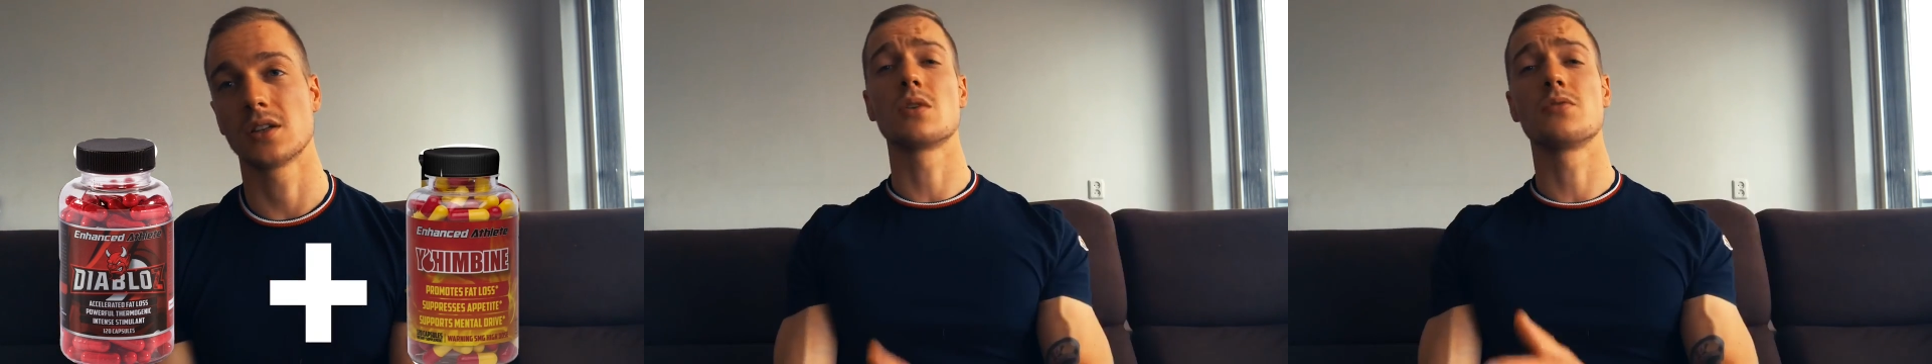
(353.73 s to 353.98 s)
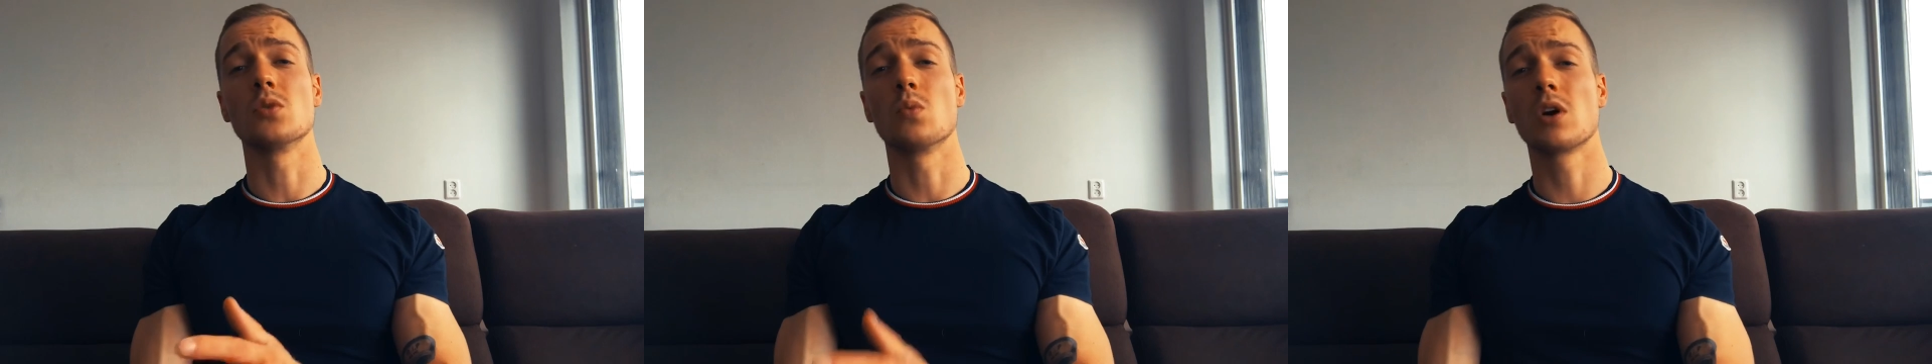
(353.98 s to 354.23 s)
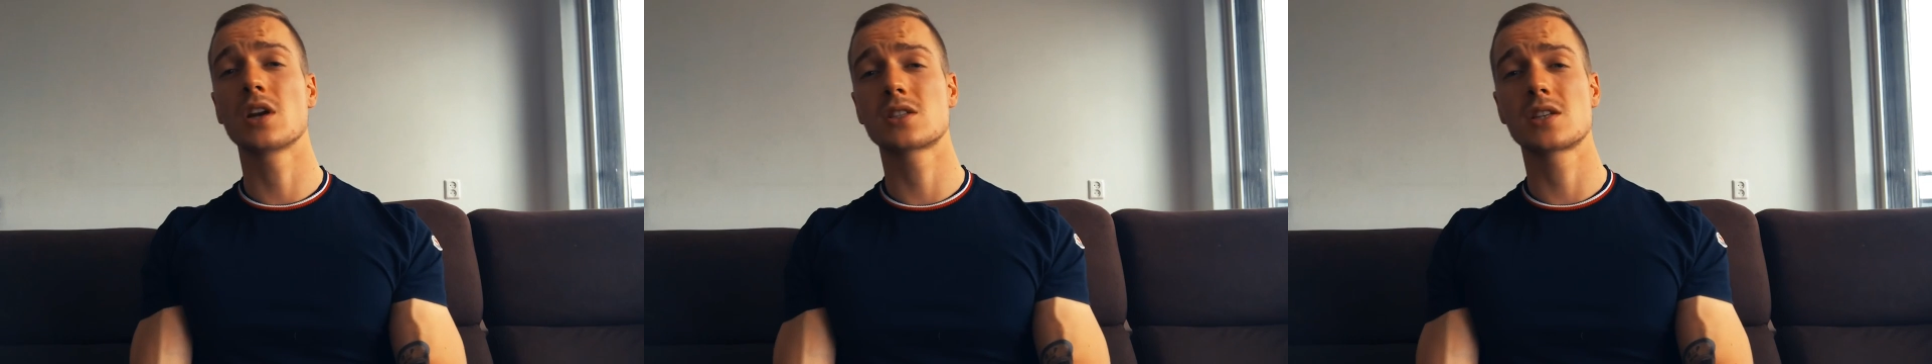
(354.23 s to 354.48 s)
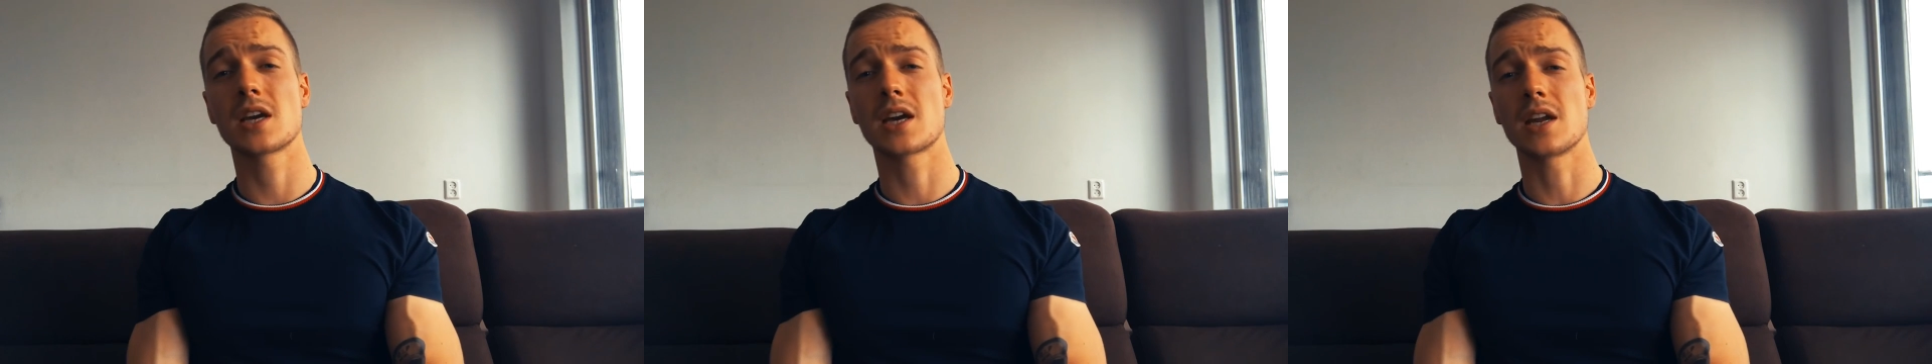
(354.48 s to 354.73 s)
So if you want
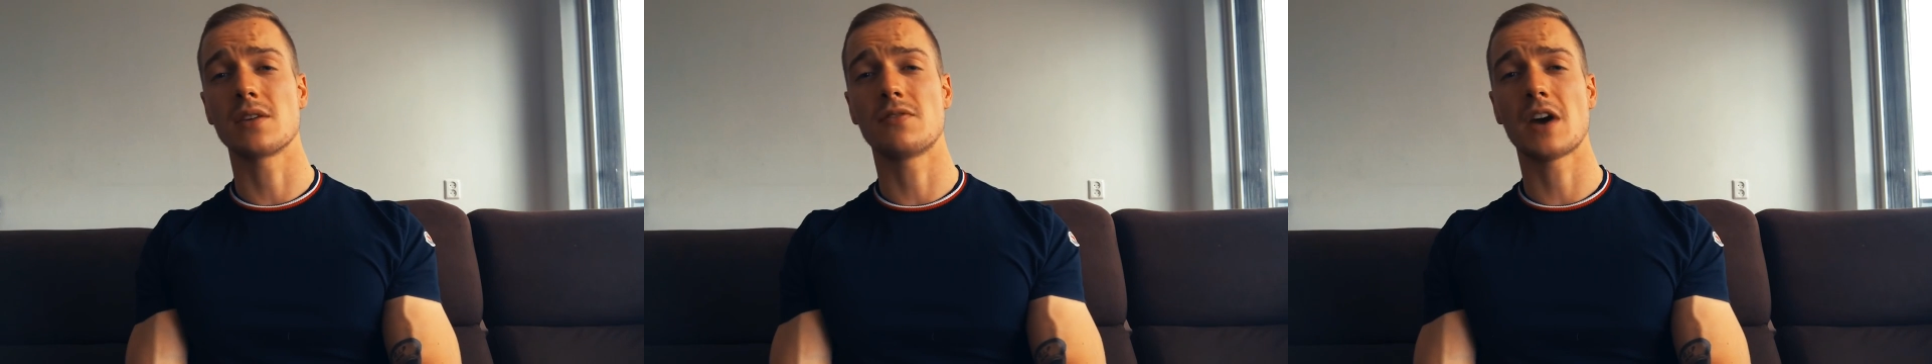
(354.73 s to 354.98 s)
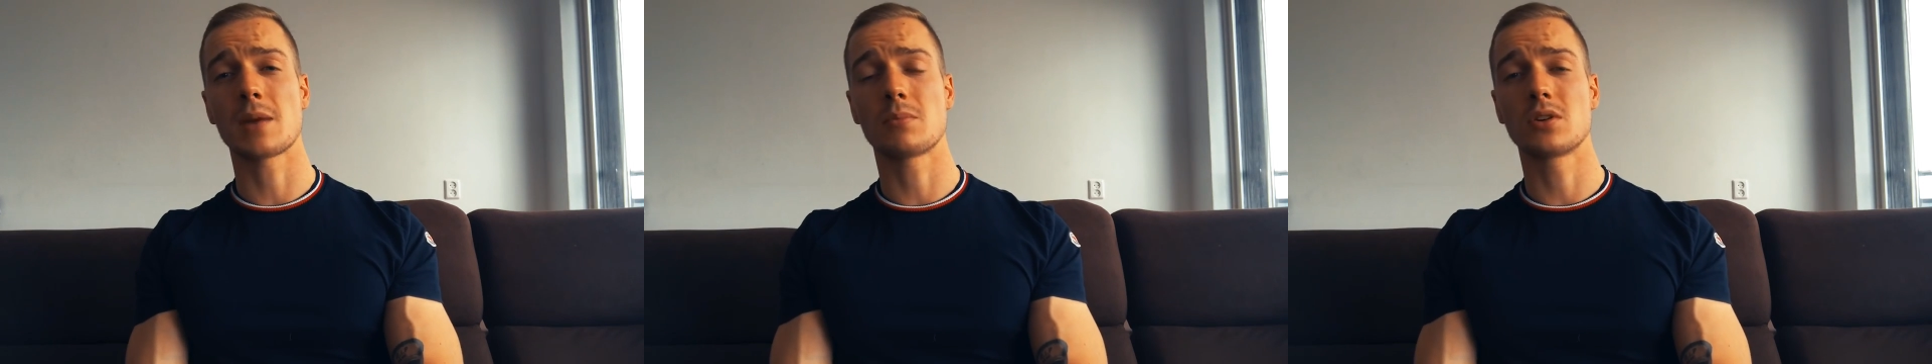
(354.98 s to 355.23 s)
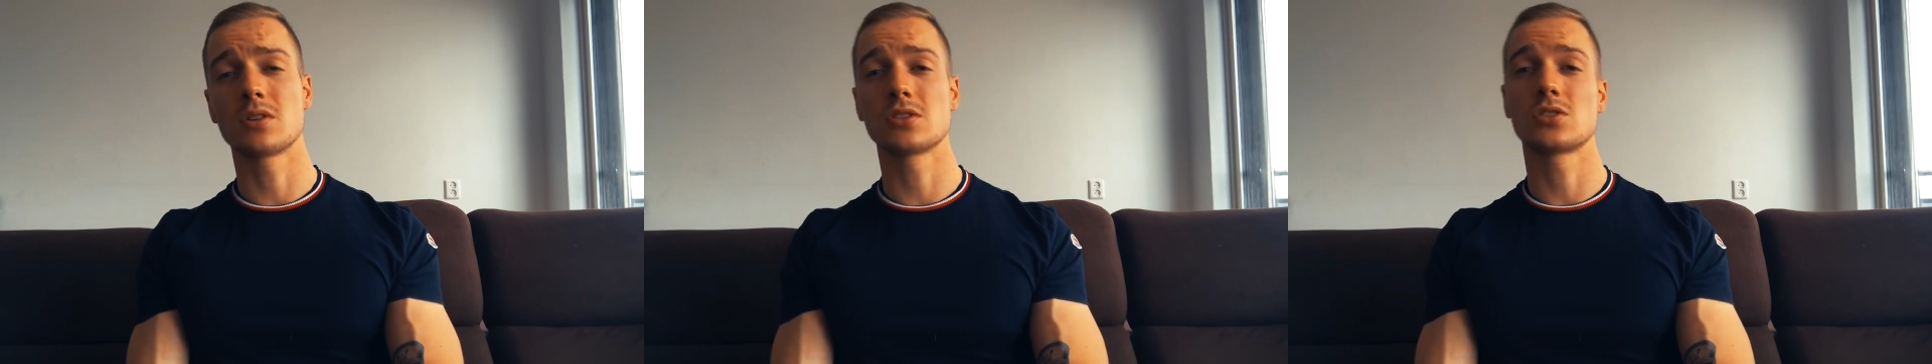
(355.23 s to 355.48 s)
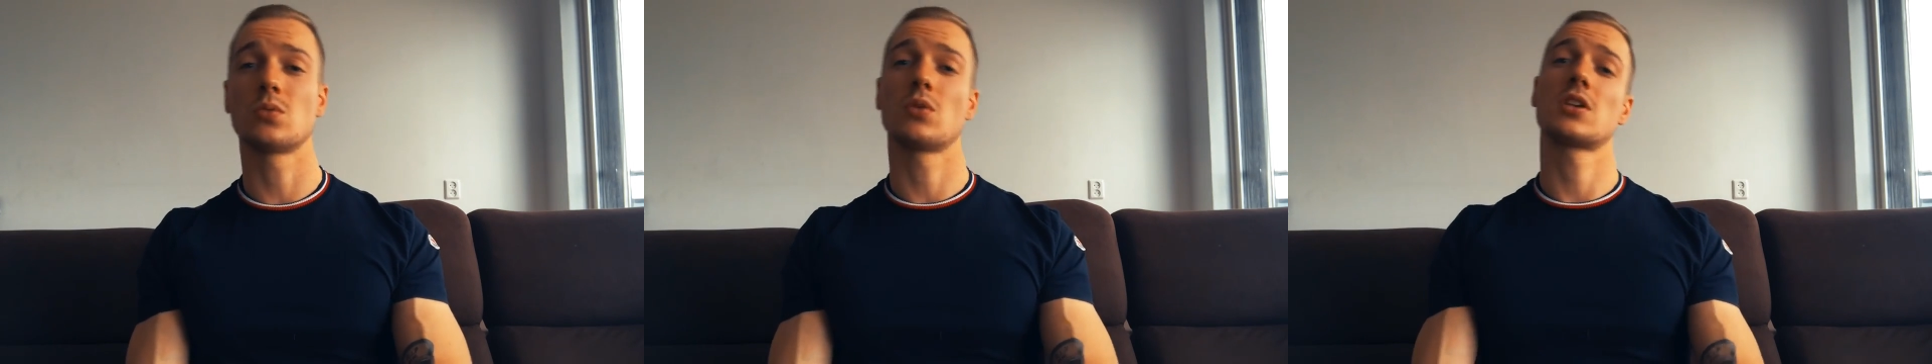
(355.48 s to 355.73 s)
to take any fat
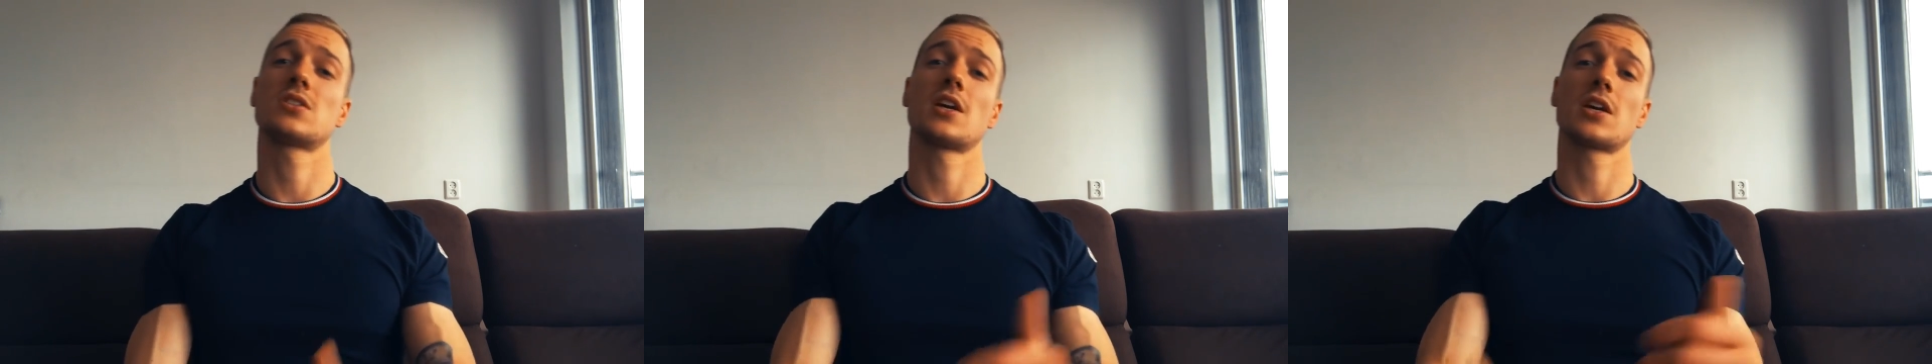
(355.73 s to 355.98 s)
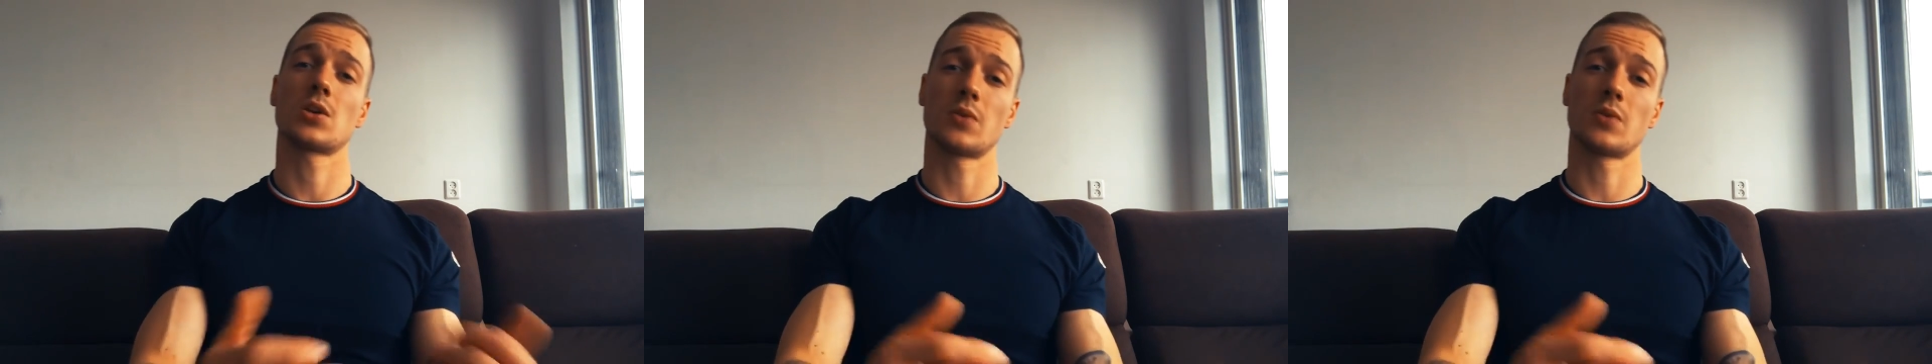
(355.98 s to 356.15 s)
burners, you want to take